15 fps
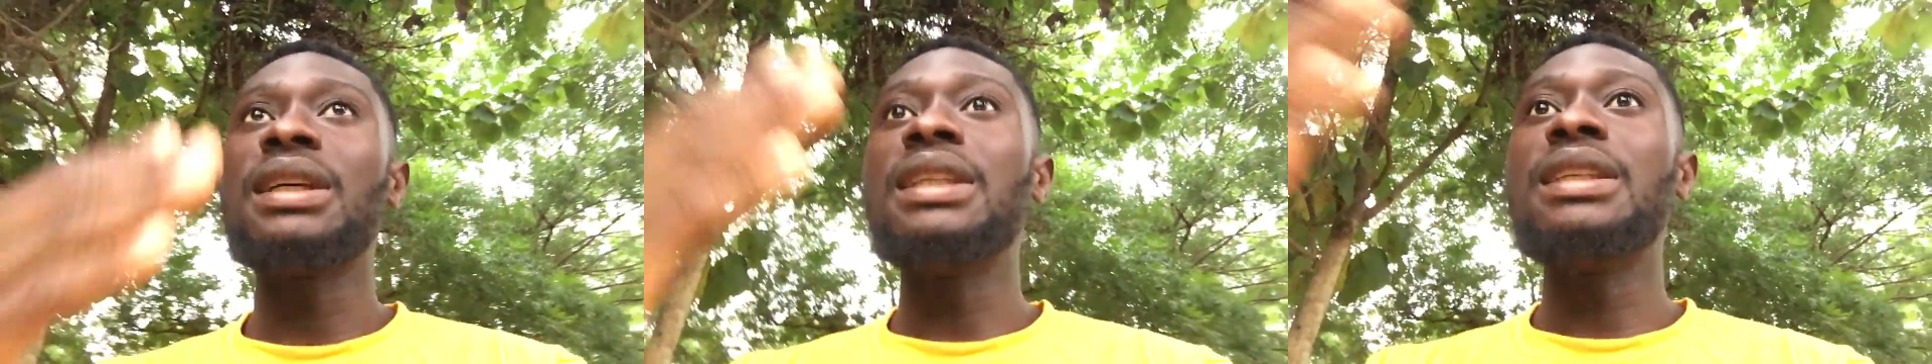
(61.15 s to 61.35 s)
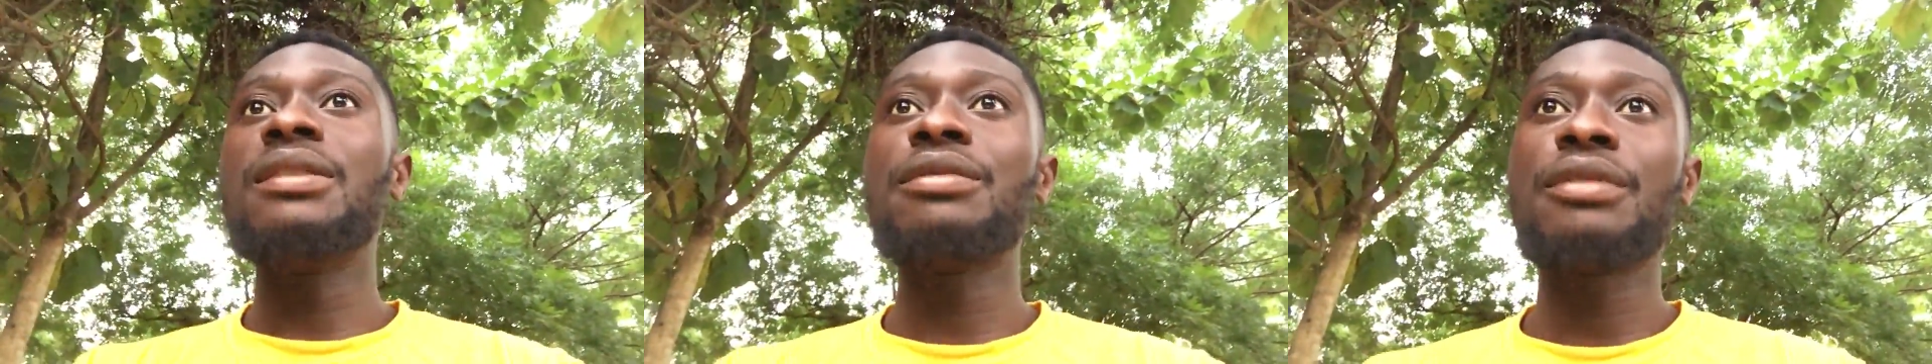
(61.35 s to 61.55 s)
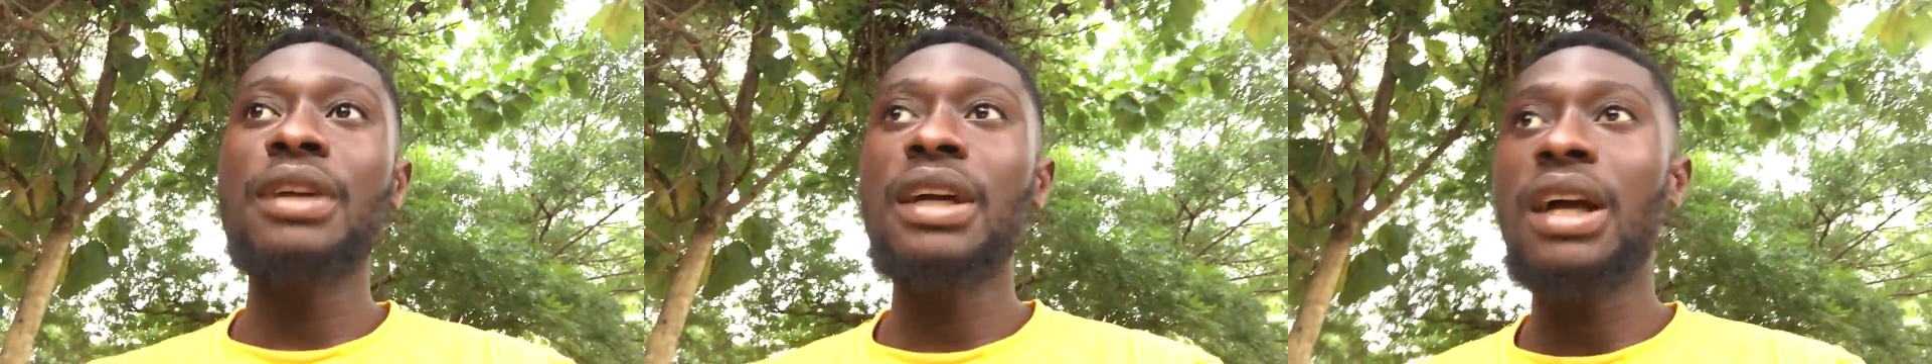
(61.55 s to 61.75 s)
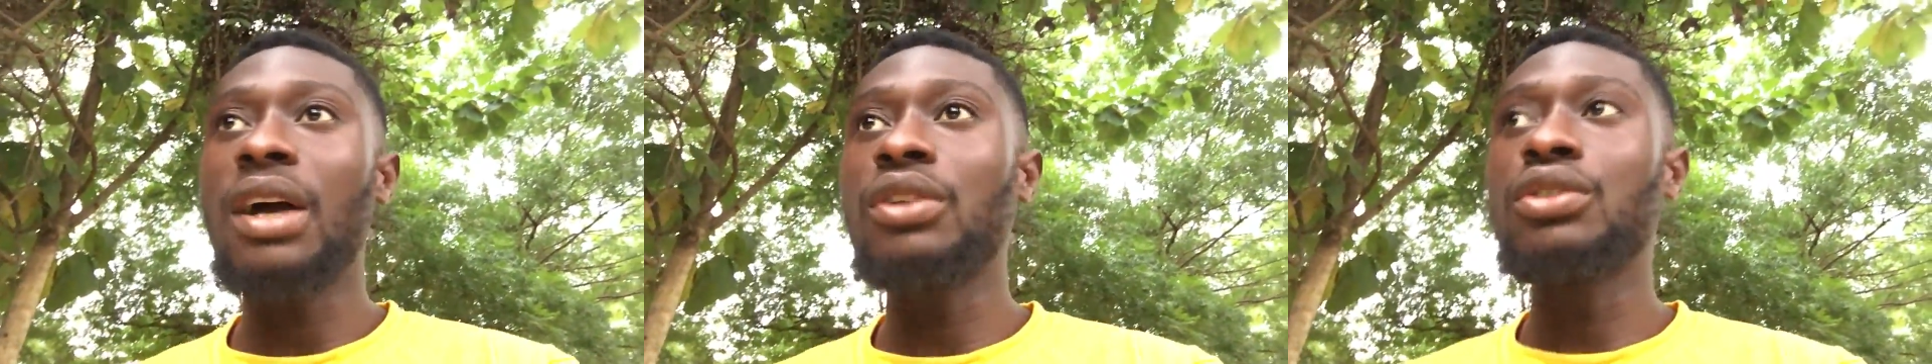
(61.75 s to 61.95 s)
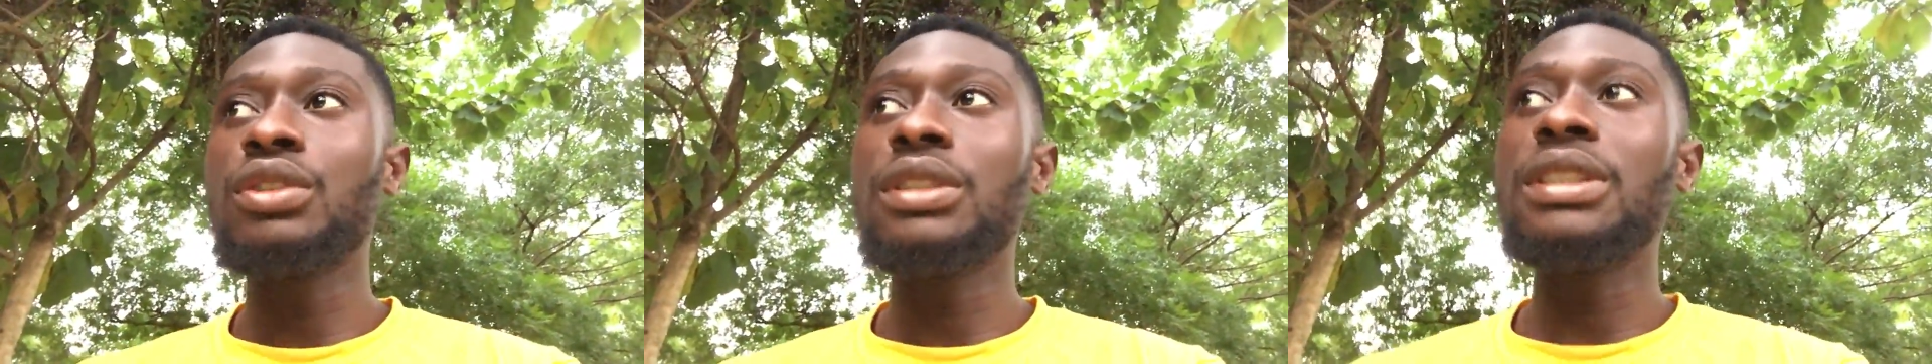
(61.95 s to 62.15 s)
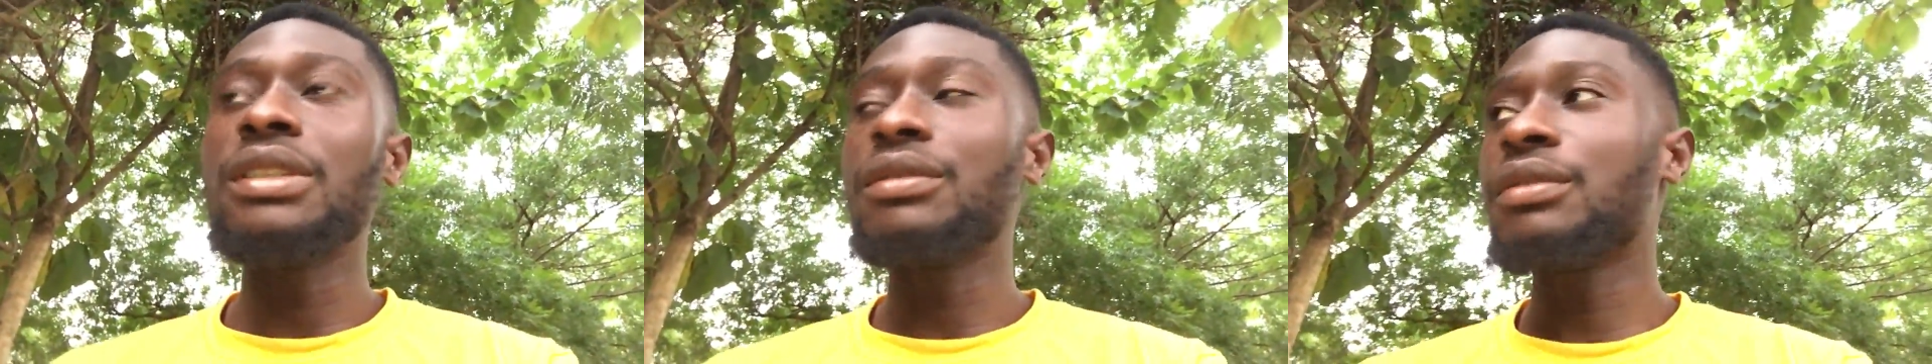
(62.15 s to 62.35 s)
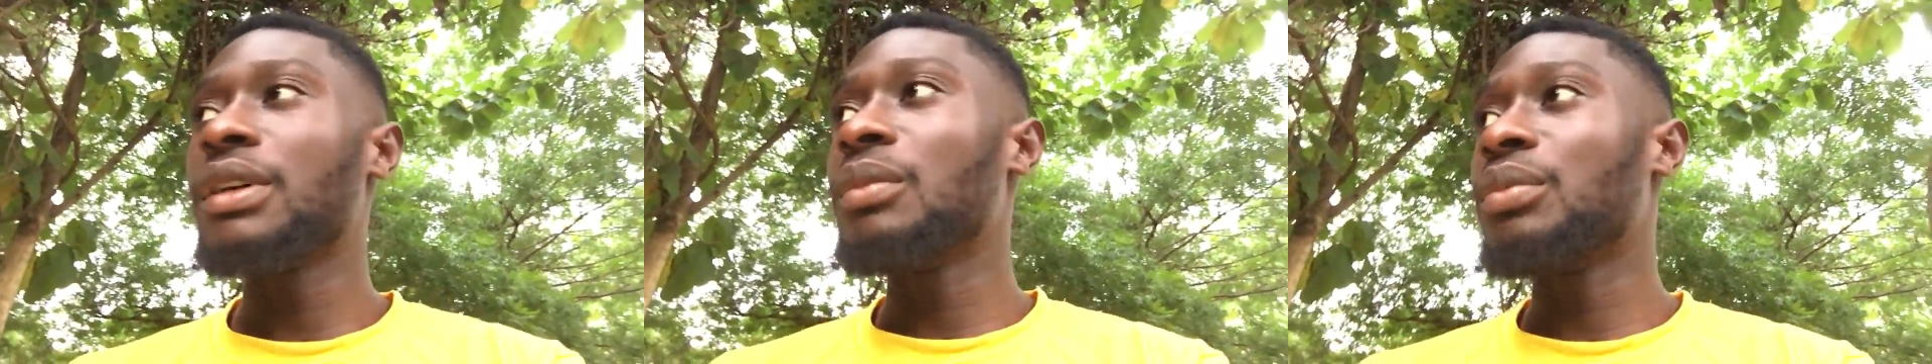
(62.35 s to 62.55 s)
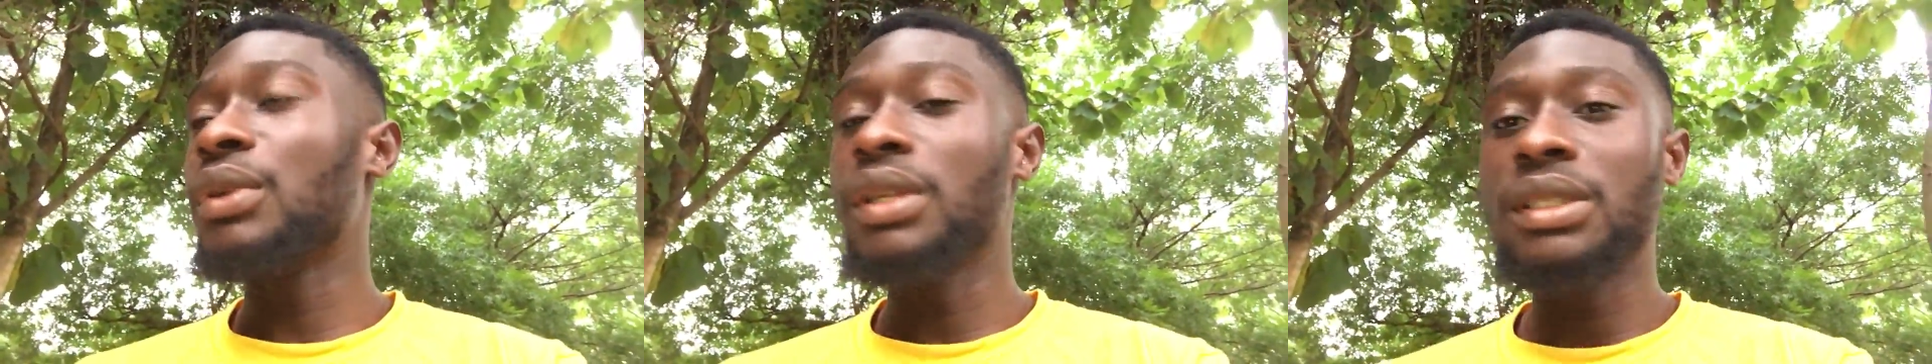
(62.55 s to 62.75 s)
and different country
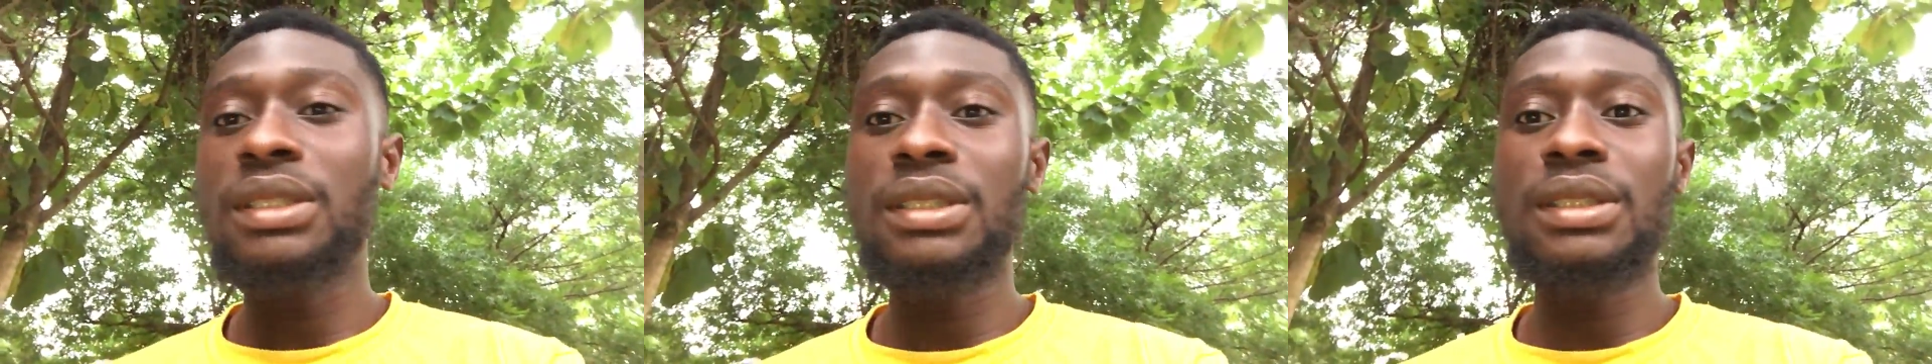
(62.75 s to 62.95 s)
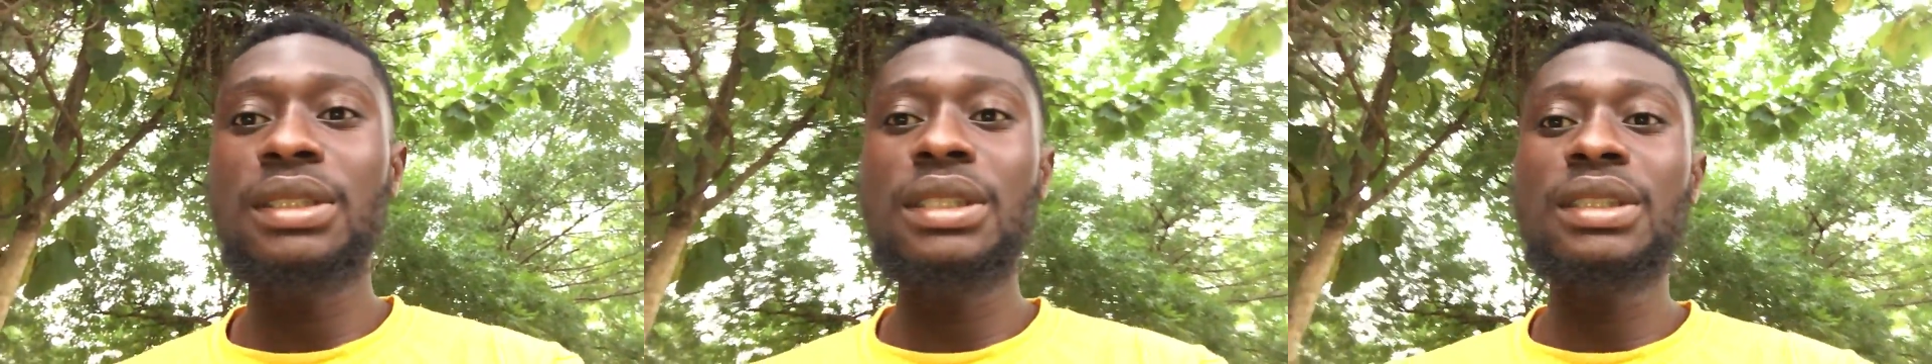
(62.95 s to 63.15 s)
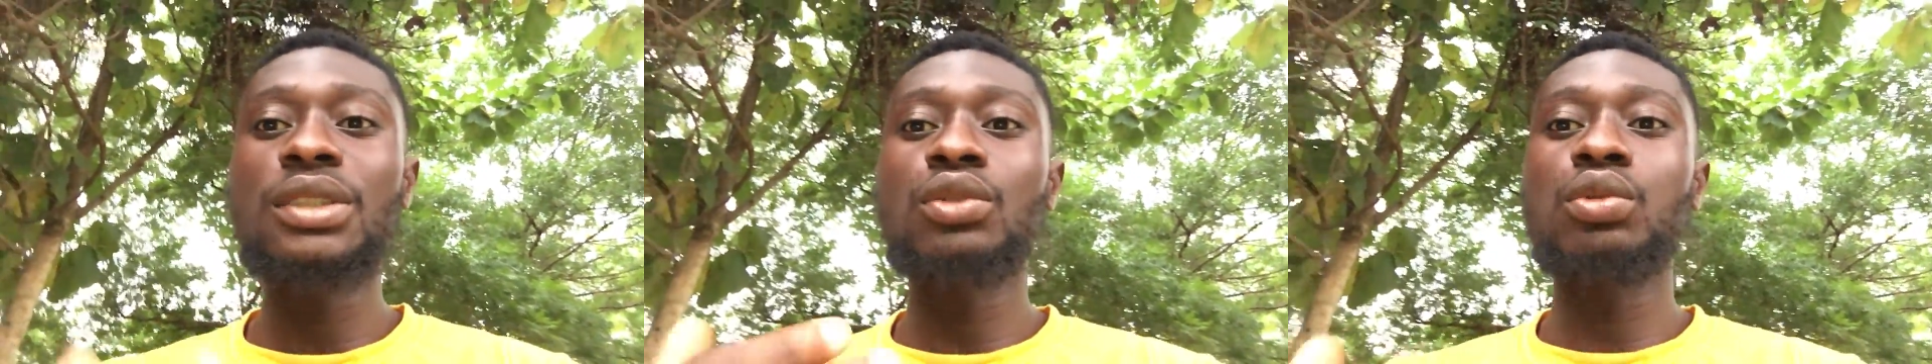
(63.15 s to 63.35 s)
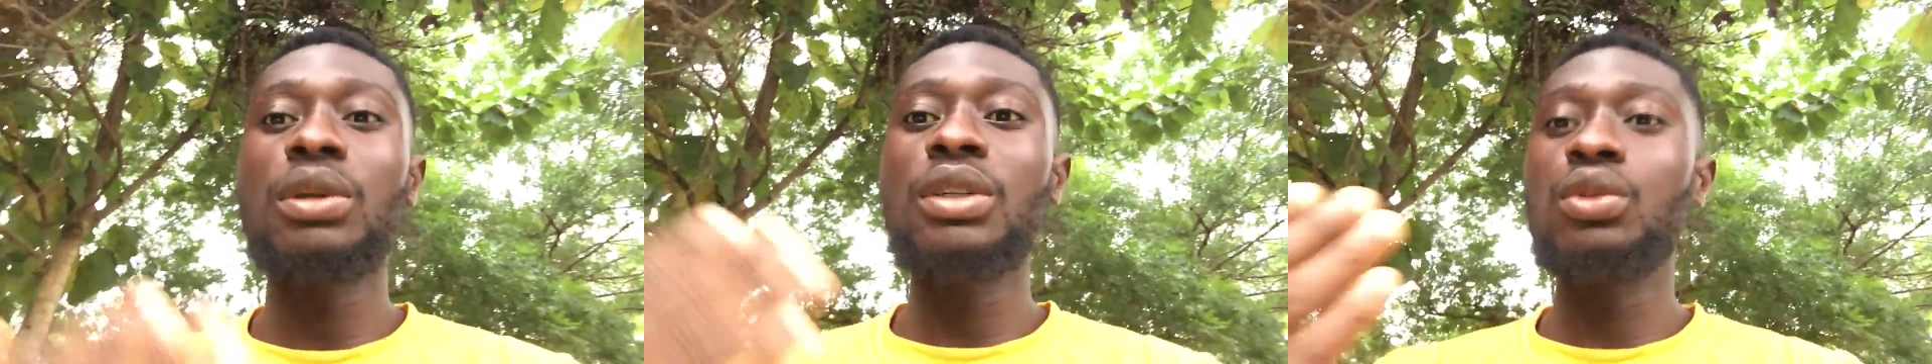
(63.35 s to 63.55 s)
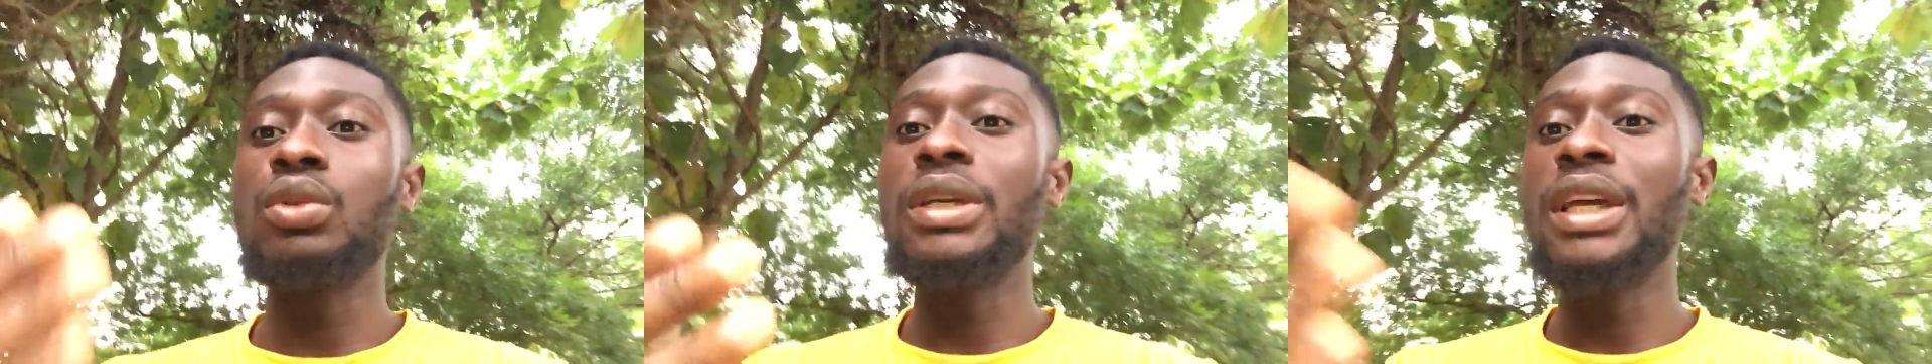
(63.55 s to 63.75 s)
different places this is when you